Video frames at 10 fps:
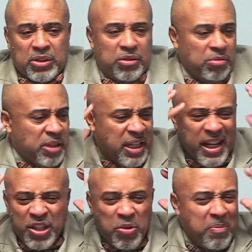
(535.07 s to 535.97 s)
you can
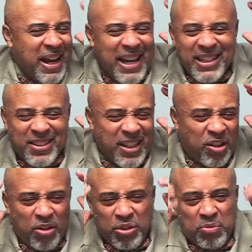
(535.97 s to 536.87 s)
have your mind set
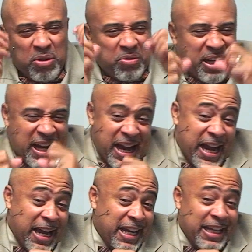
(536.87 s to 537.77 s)
all you want.
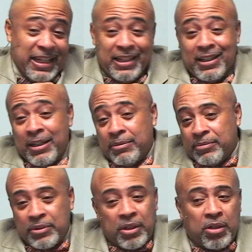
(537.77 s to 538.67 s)
I ain't. I'm,
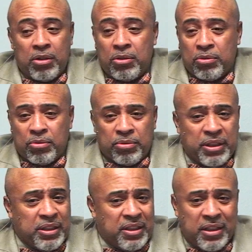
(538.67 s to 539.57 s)
um, no,
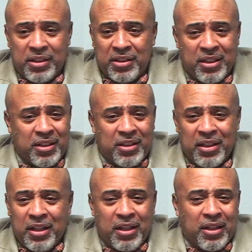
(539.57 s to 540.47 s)
it, it, it,
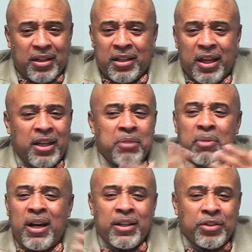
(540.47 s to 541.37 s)
Katie
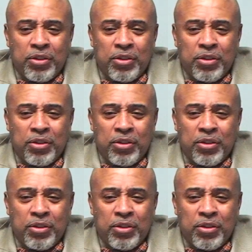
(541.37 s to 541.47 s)
bought the